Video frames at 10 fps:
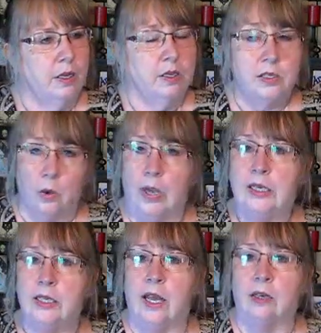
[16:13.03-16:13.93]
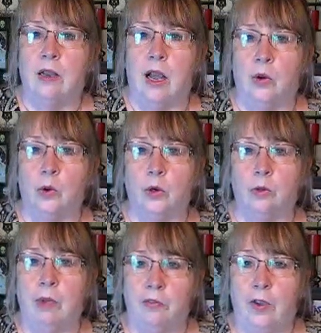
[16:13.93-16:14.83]
So I did that. I ordered
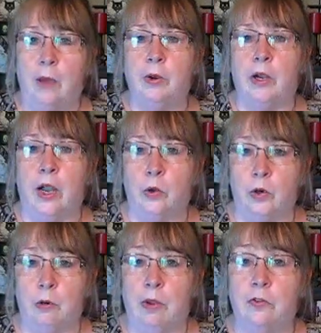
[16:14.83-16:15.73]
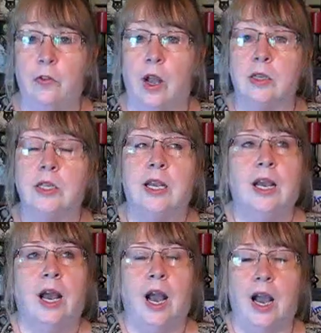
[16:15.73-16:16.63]
my fabric, I ordered my floss.
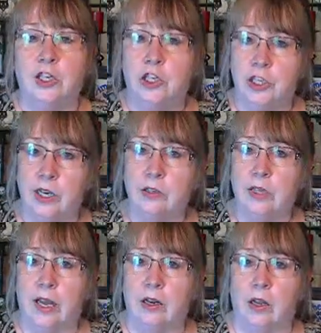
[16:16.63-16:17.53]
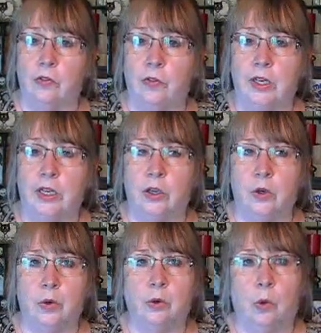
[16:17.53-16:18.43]
I shared that on a
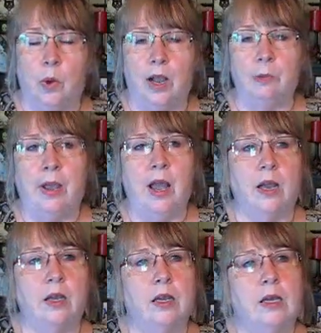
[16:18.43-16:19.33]
video a while back.